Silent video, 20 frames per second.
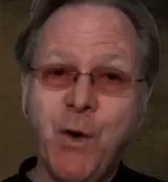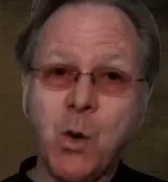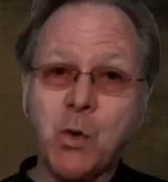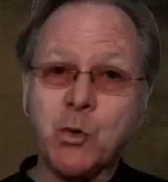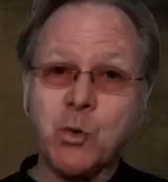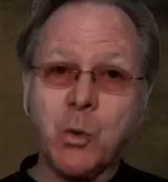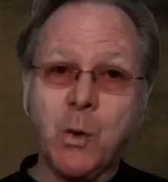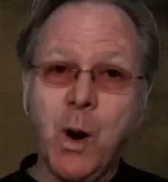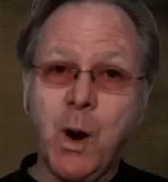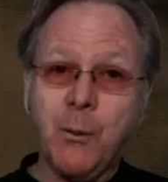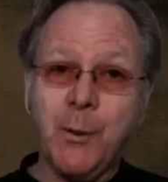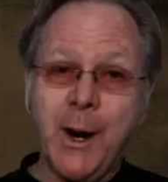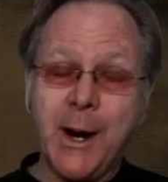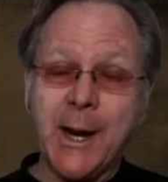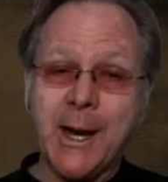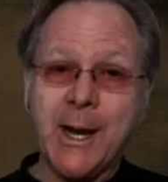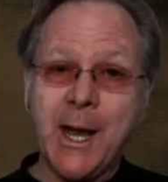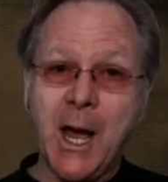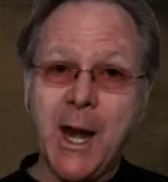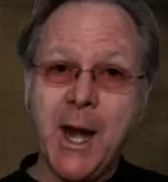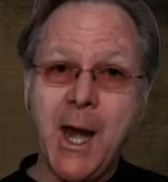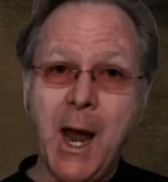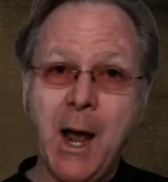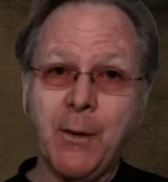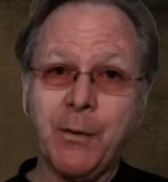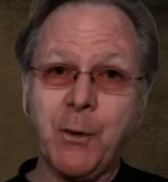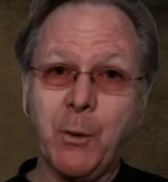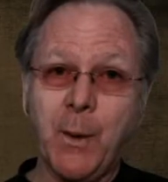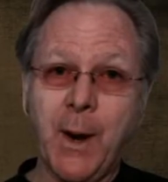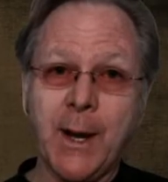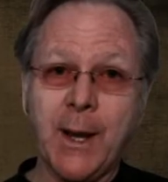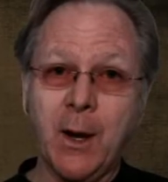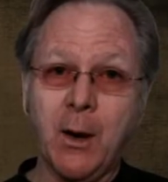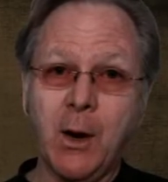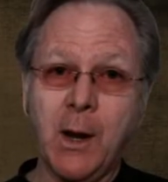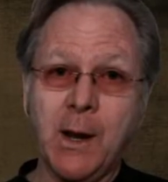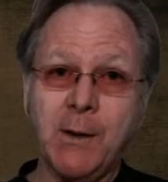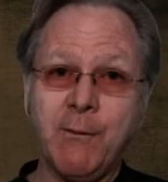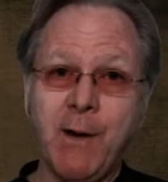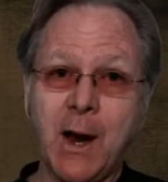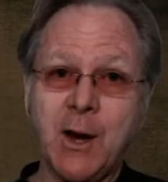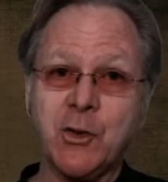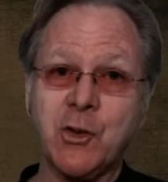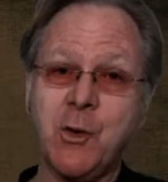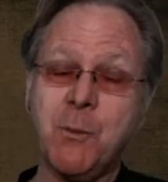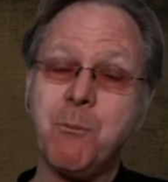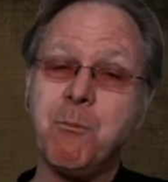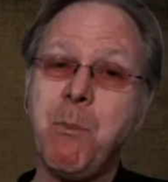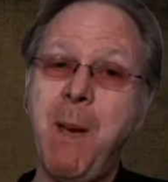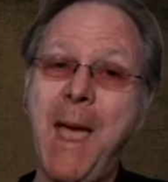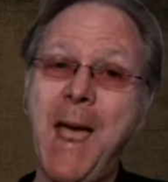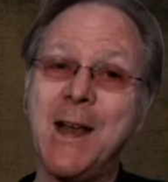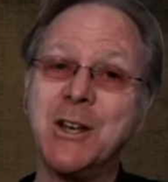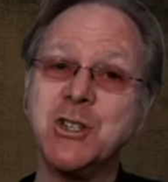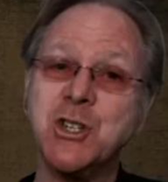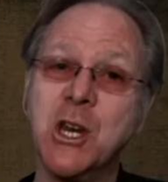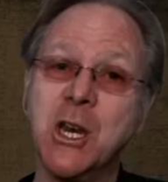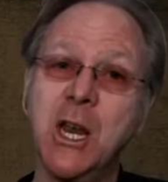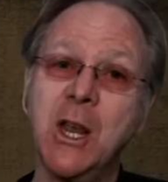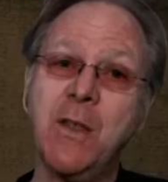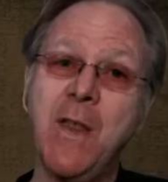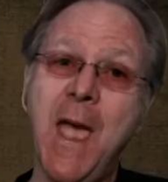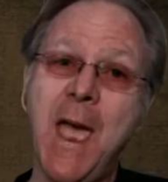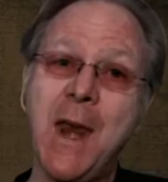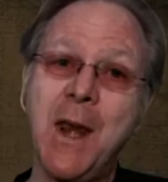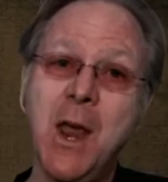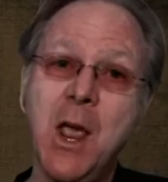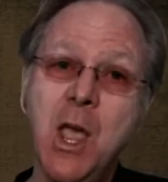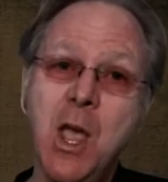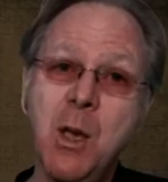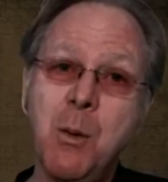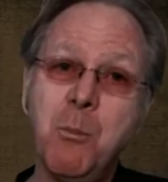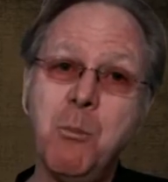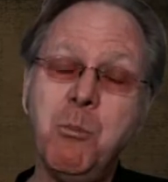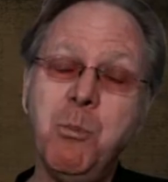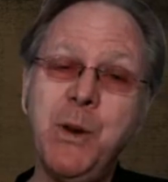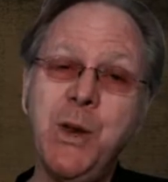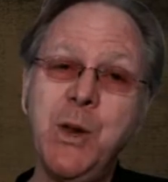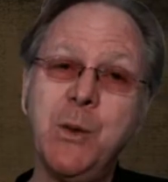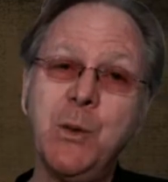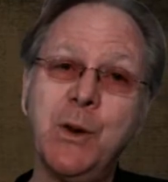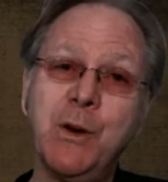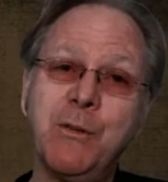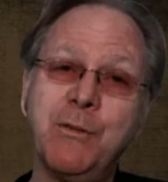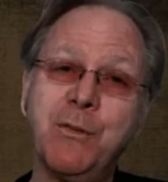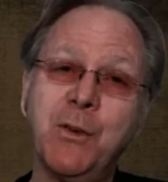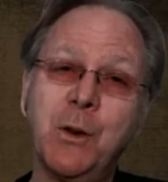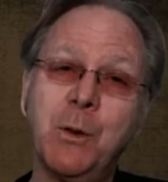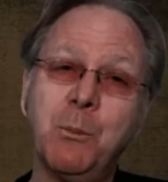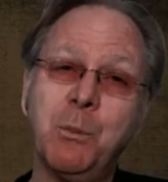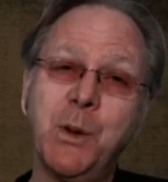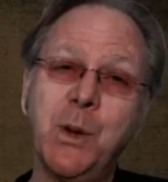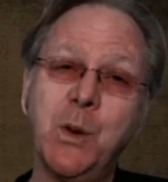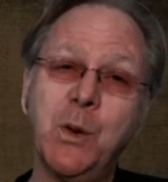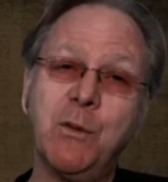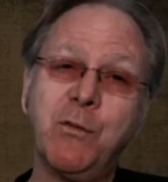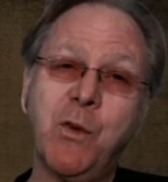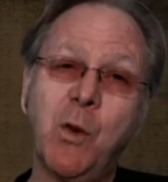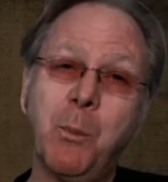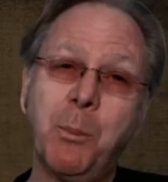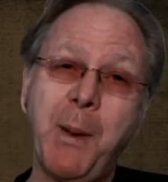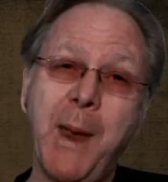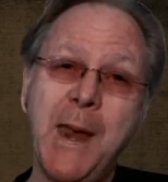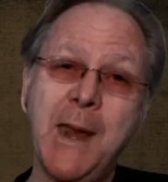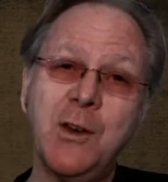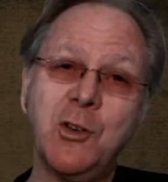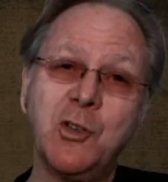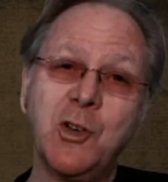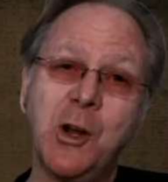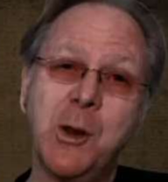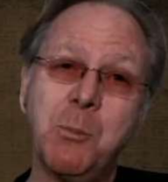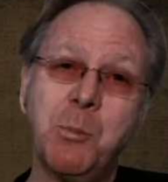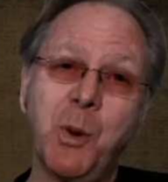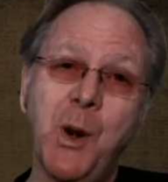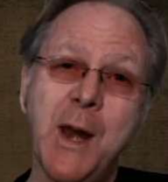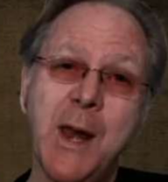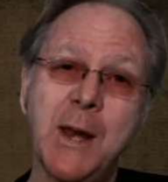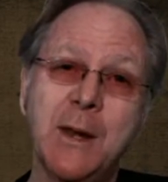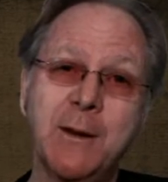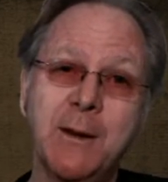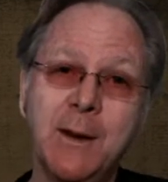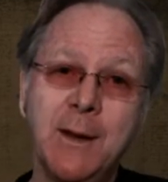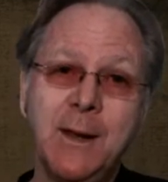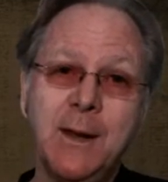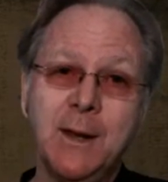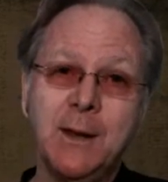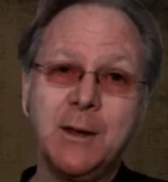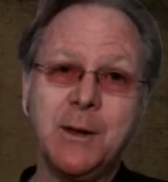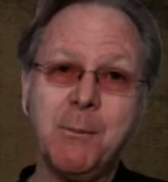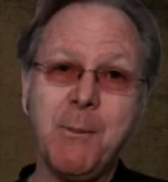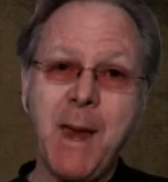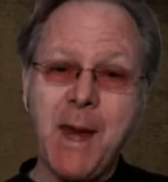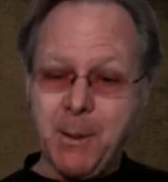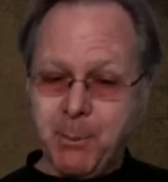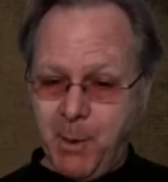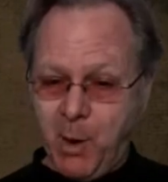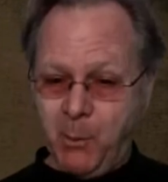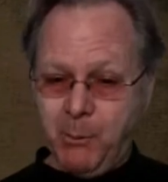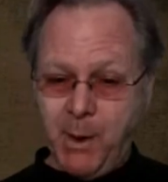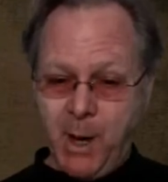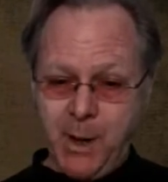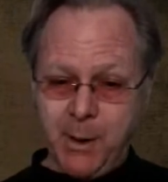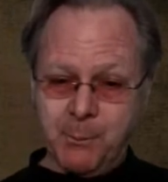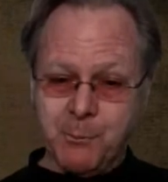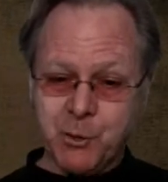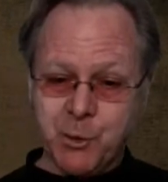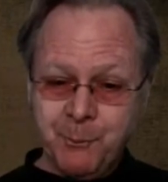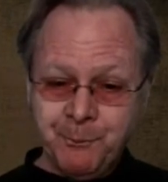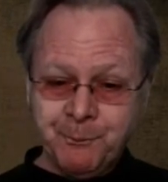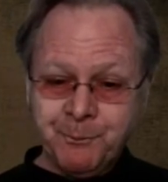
folks were already cutting out the regular Levi's and patching in that beautiful, beautiful paisley print to make bell-bottoms.